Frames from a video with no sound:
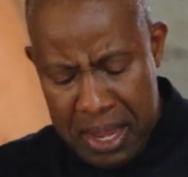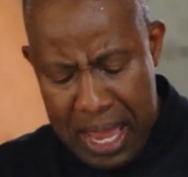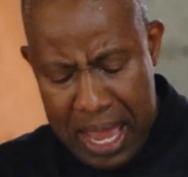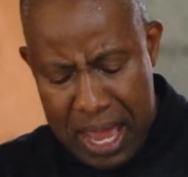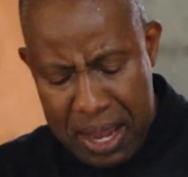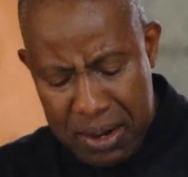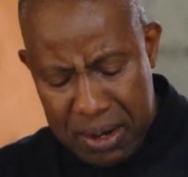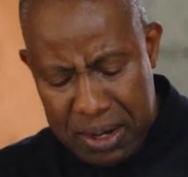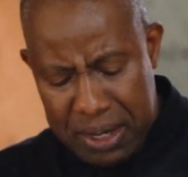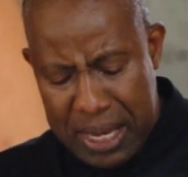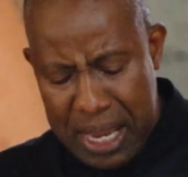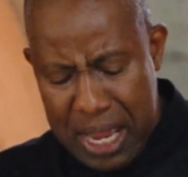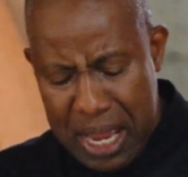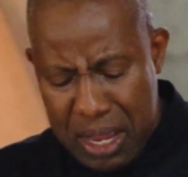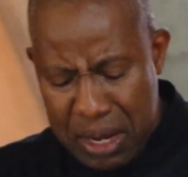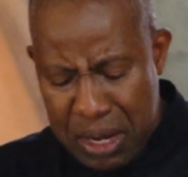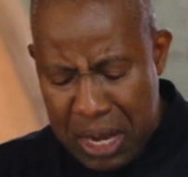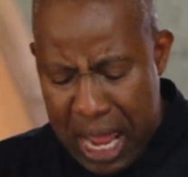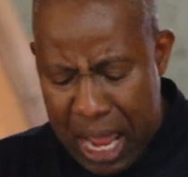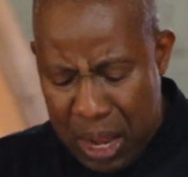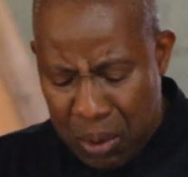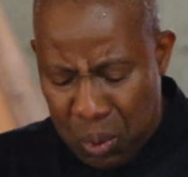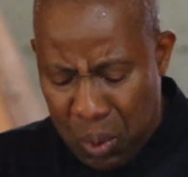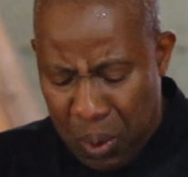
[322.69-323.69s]
And
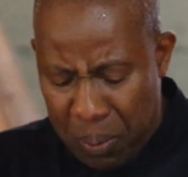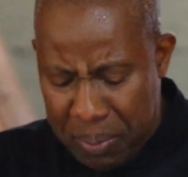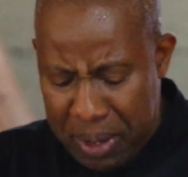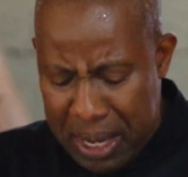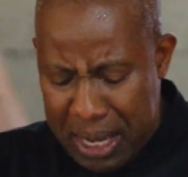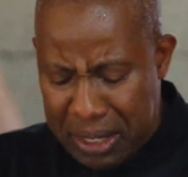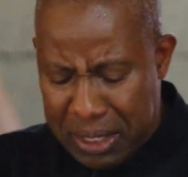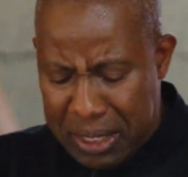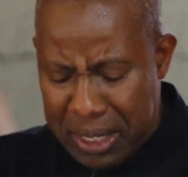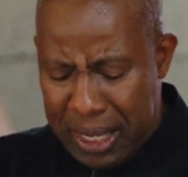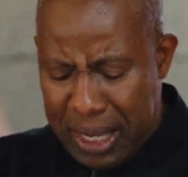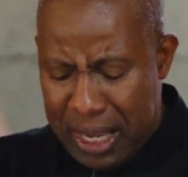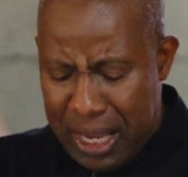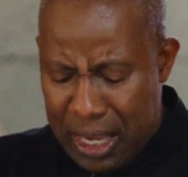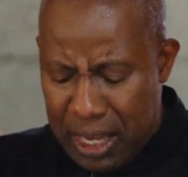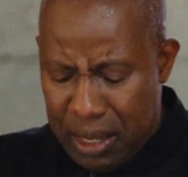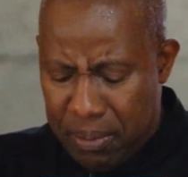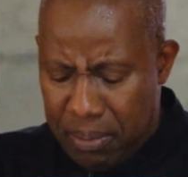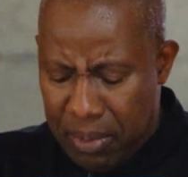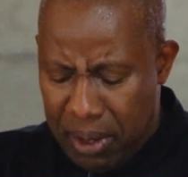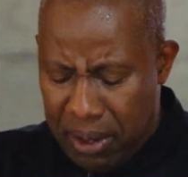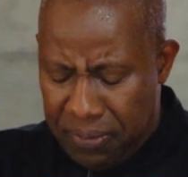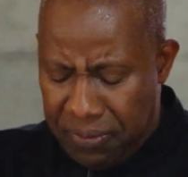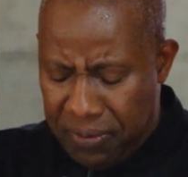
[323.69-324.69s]
again I will be to
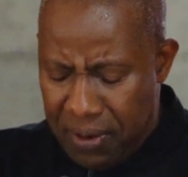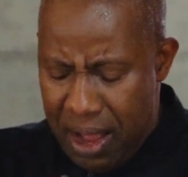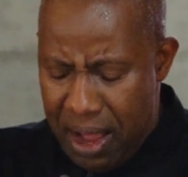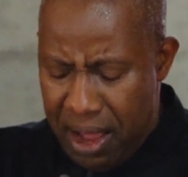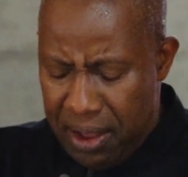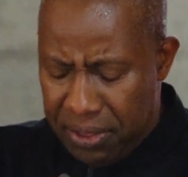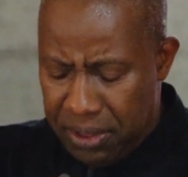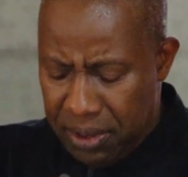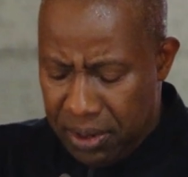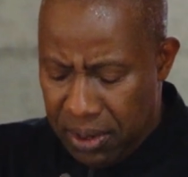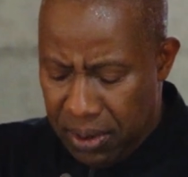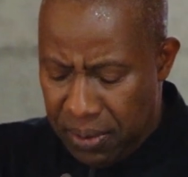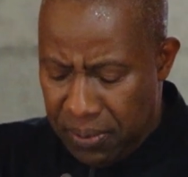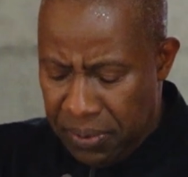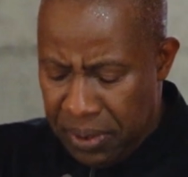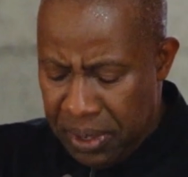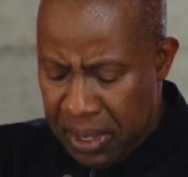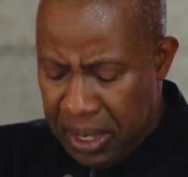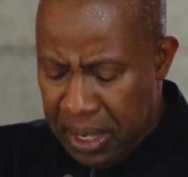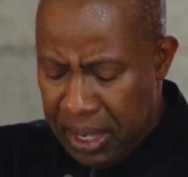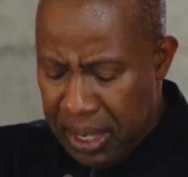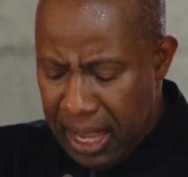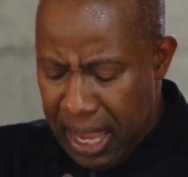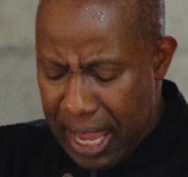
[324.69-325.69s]
him a father,
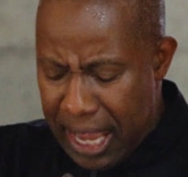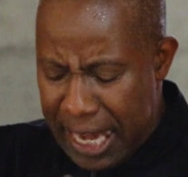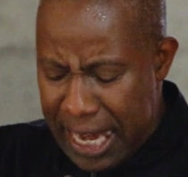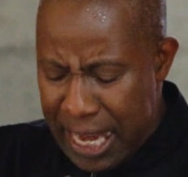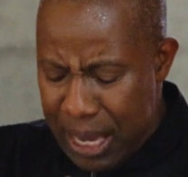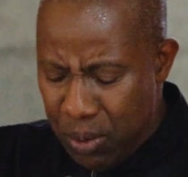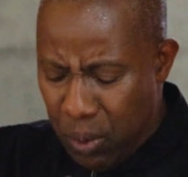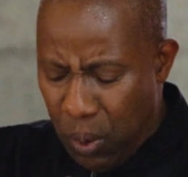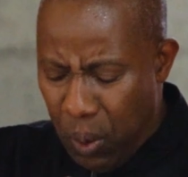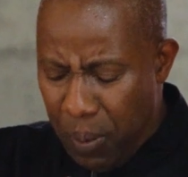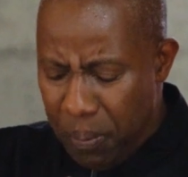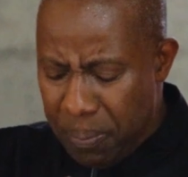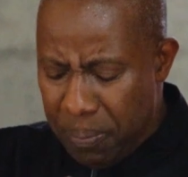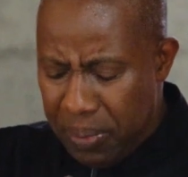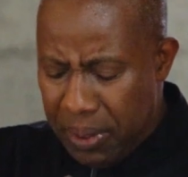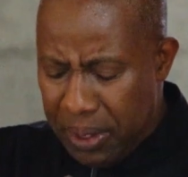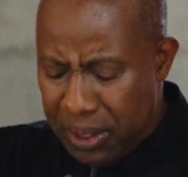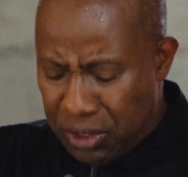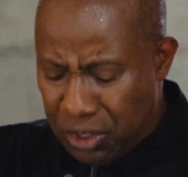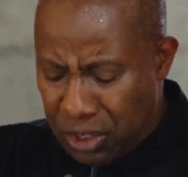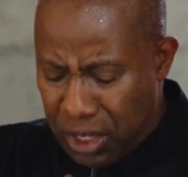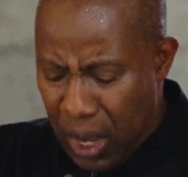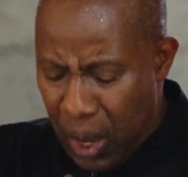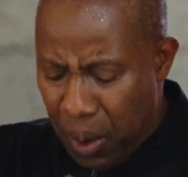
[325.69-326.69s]
and he will
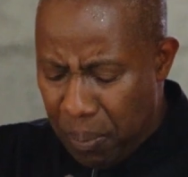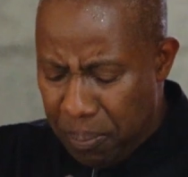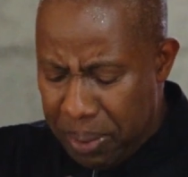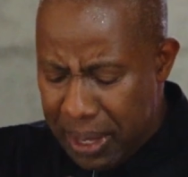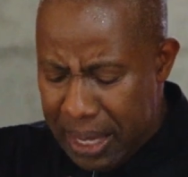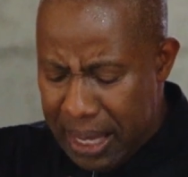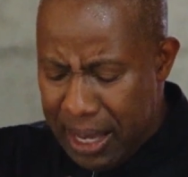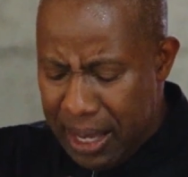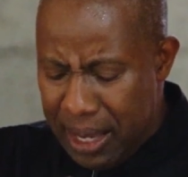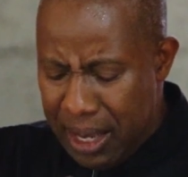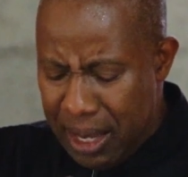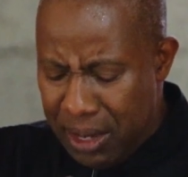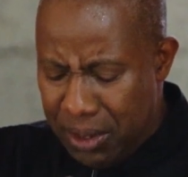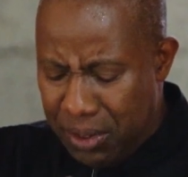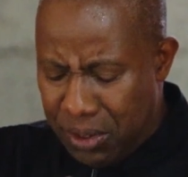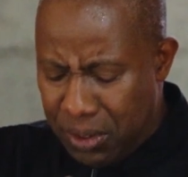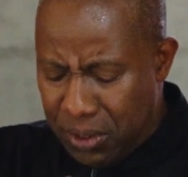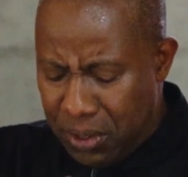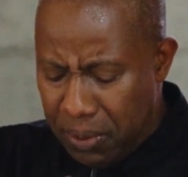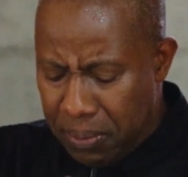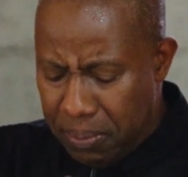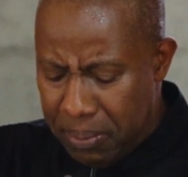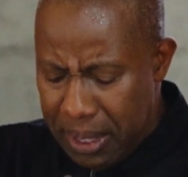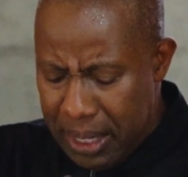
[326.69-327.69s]
shall be
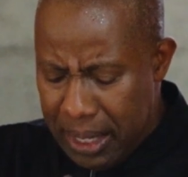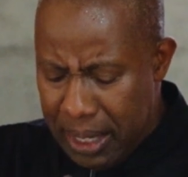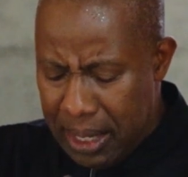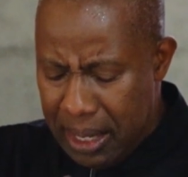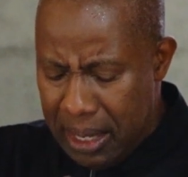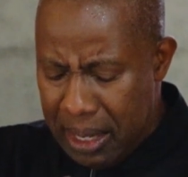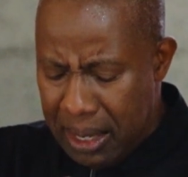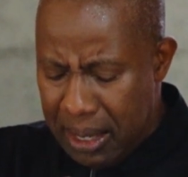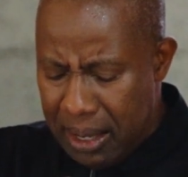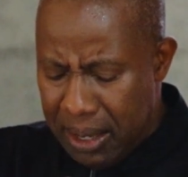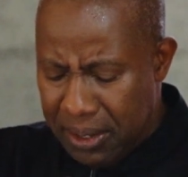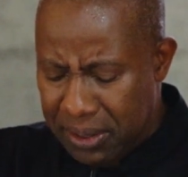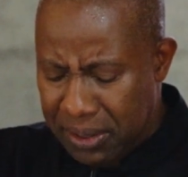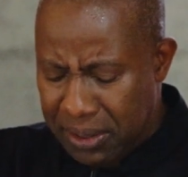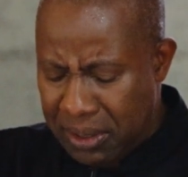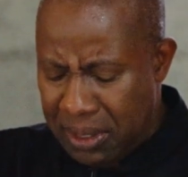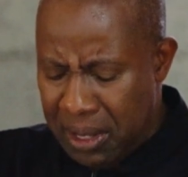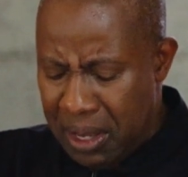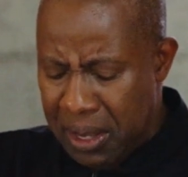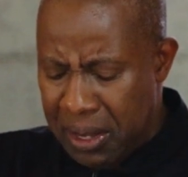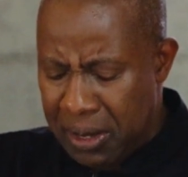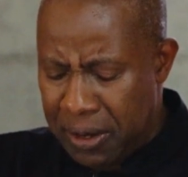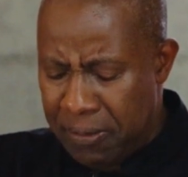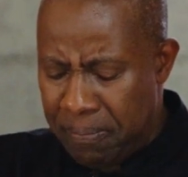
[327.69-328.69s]
to me a
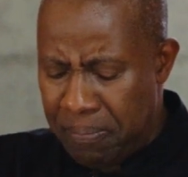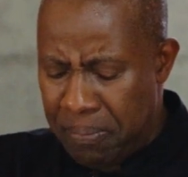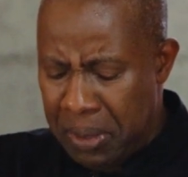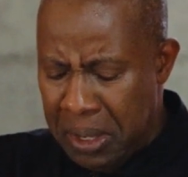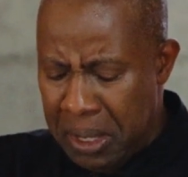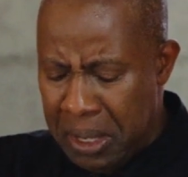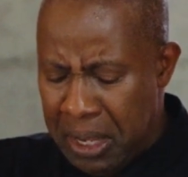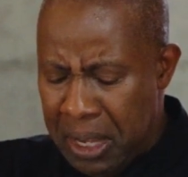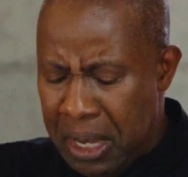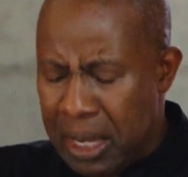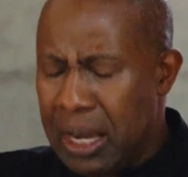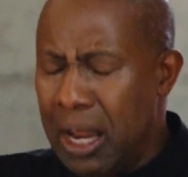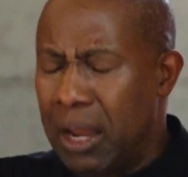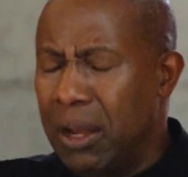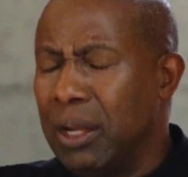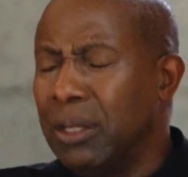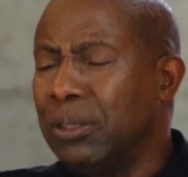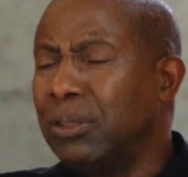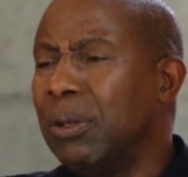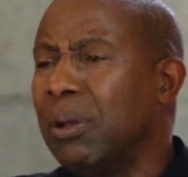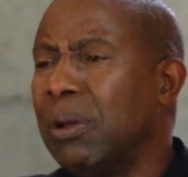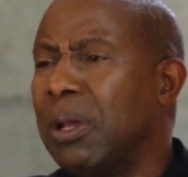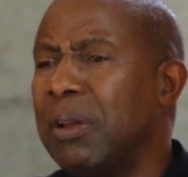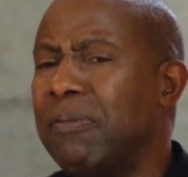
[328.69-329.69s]
son. Now
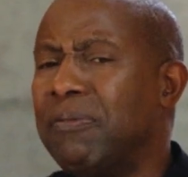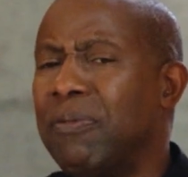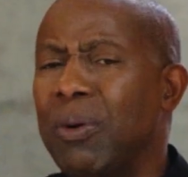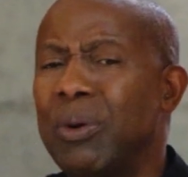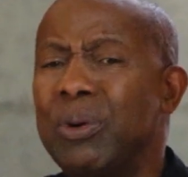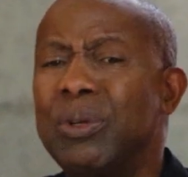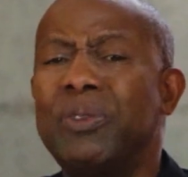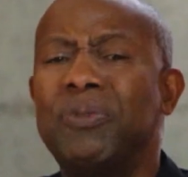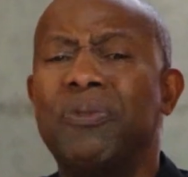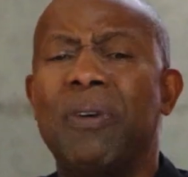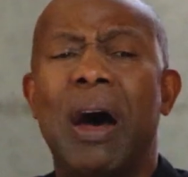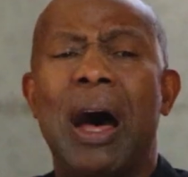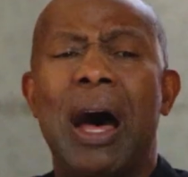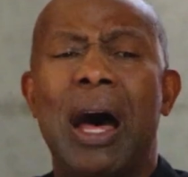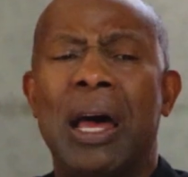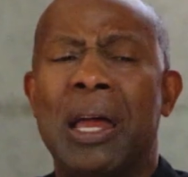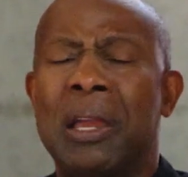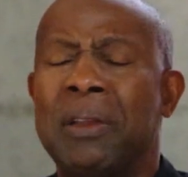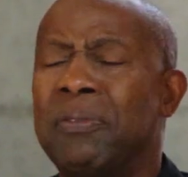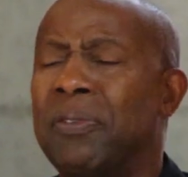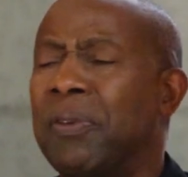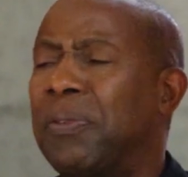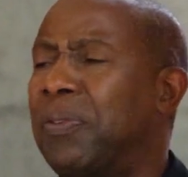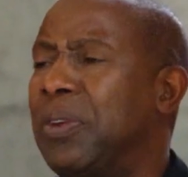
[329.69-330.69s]
let's look at verse
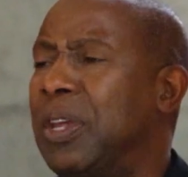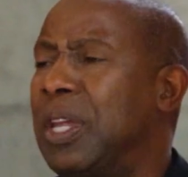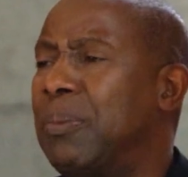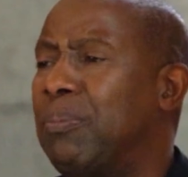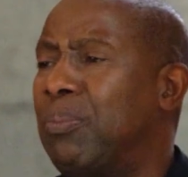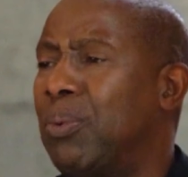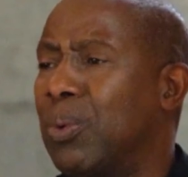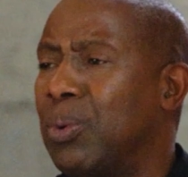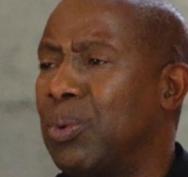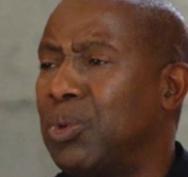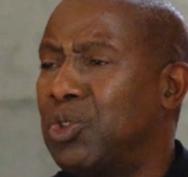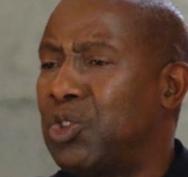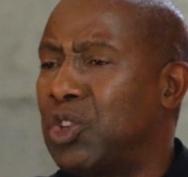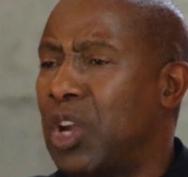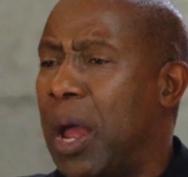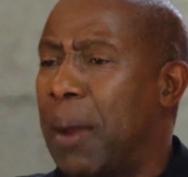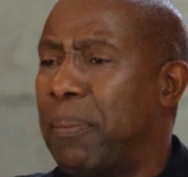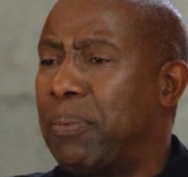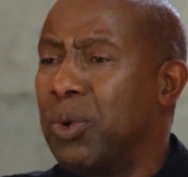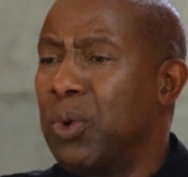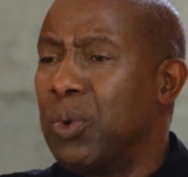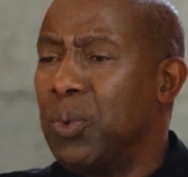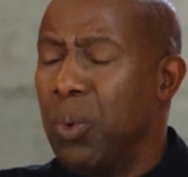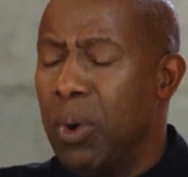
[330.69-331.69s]
5 of Hebrews
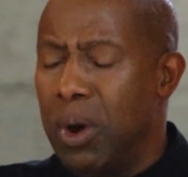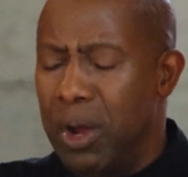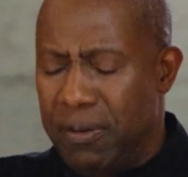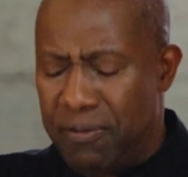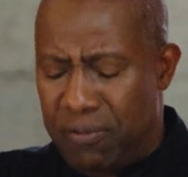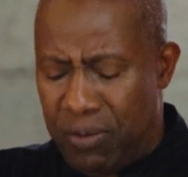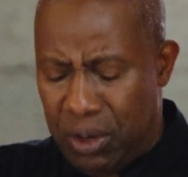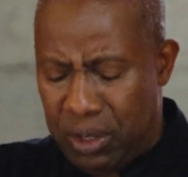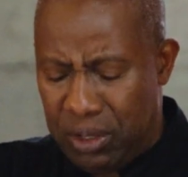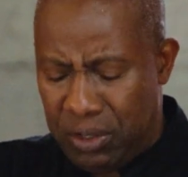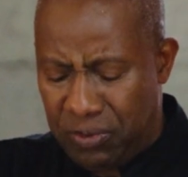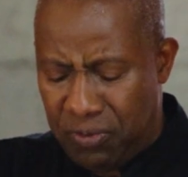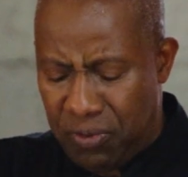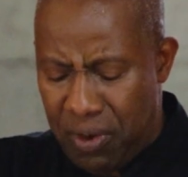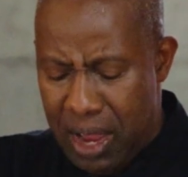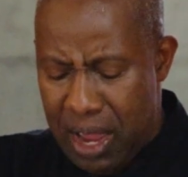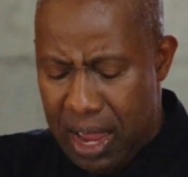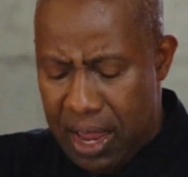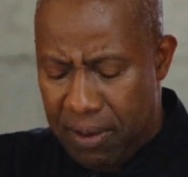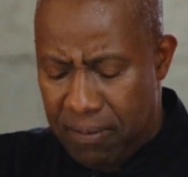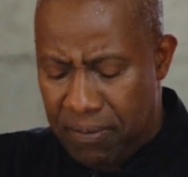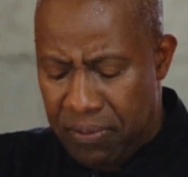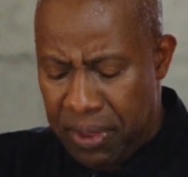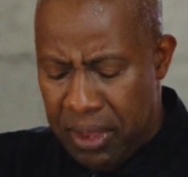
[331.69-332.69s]
chapter 1, verse
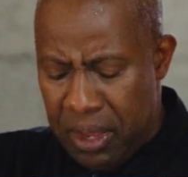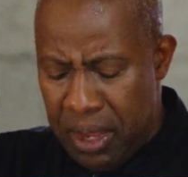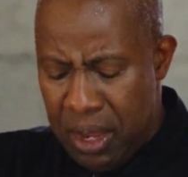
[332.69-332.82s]
5.